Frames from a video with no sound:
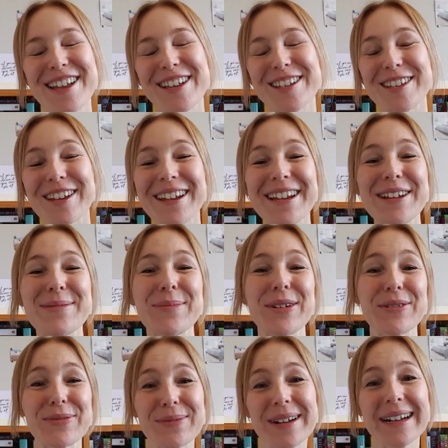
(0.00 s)
So it can be
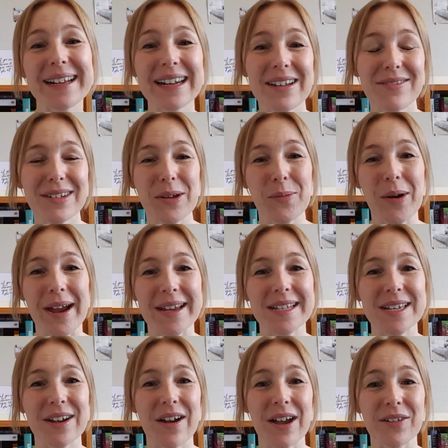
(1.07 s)
a really lovely way
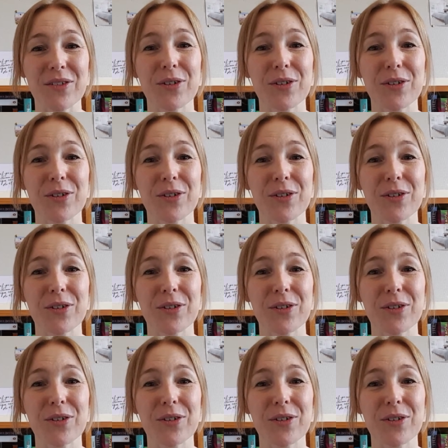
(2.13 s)
to kind of